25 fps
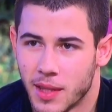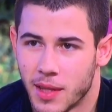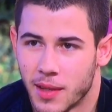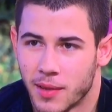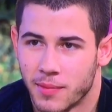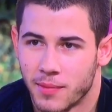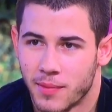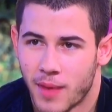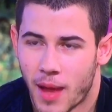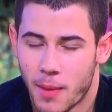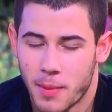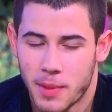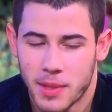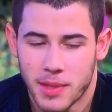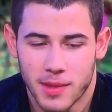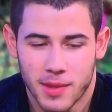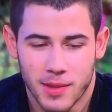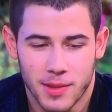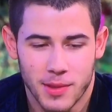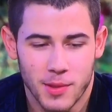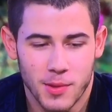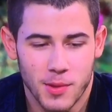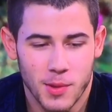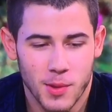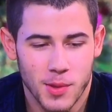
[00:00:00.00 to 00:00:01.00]
Yeah. I
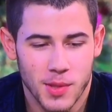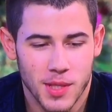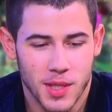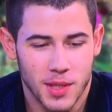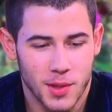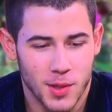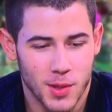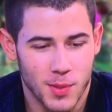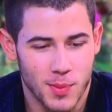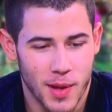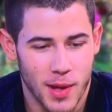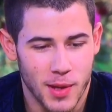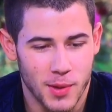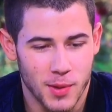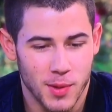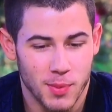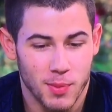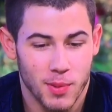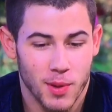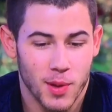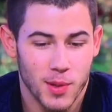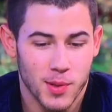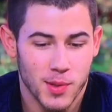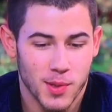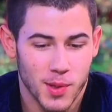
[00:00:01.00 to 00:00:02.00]
mean, you do set those boundaries,
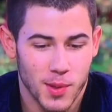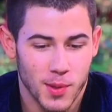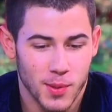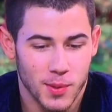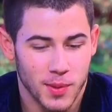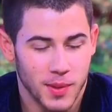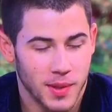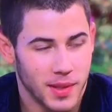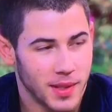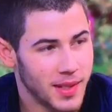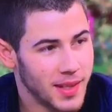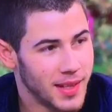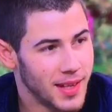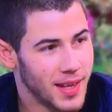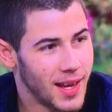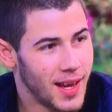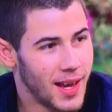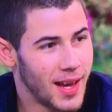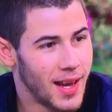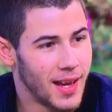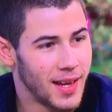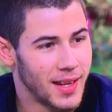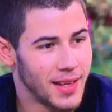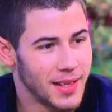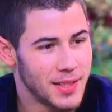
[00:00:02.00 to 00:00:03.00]
but also
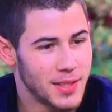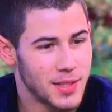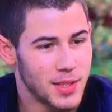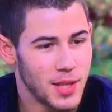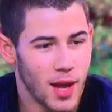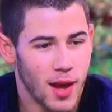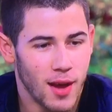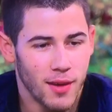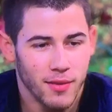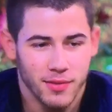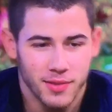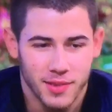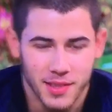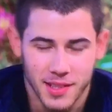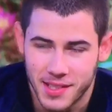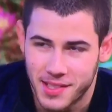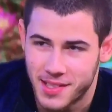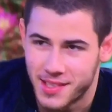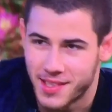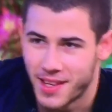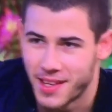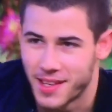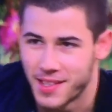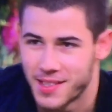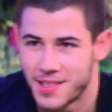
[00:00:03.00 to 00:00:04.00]
it's tough
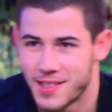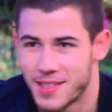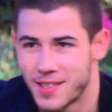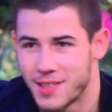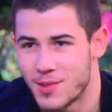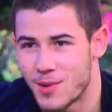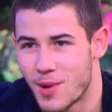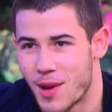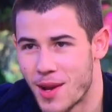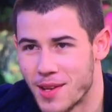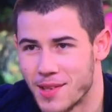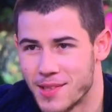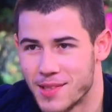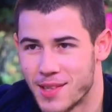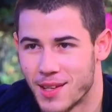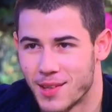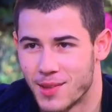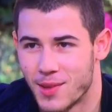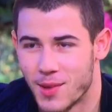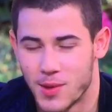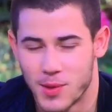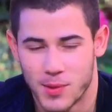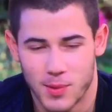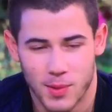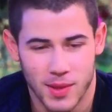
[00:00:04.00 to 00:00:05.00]
these days to try and
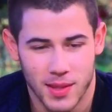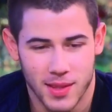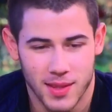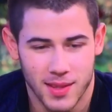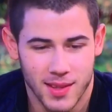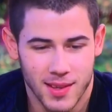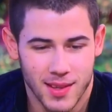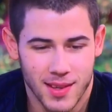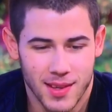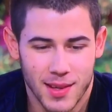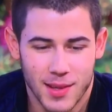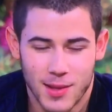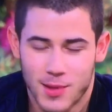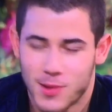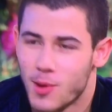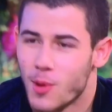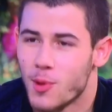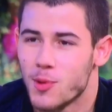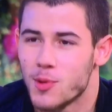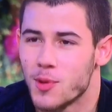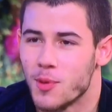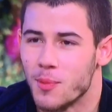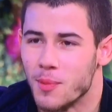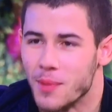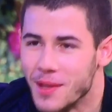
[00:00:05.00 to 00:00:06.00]
set those with
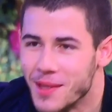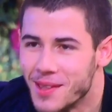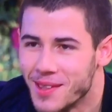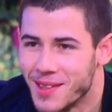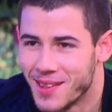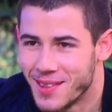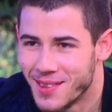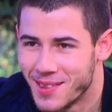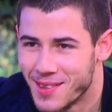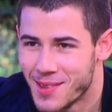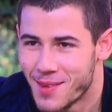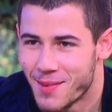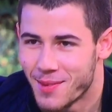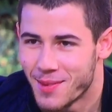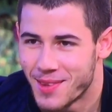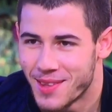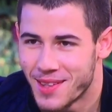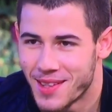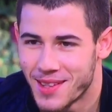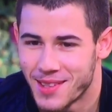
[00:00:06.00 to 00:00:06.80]
social media and these other